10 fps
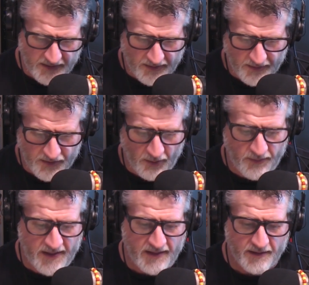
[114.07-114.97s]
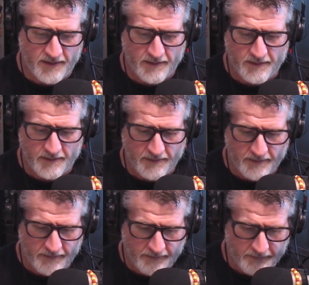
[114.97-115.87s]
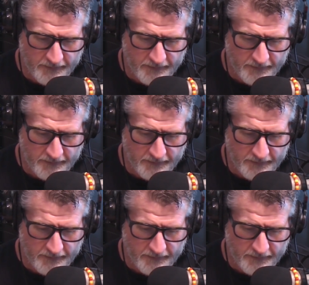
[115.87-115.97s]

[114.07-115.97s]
Oh. You so ever the, know anybody that swallowed a goldfish?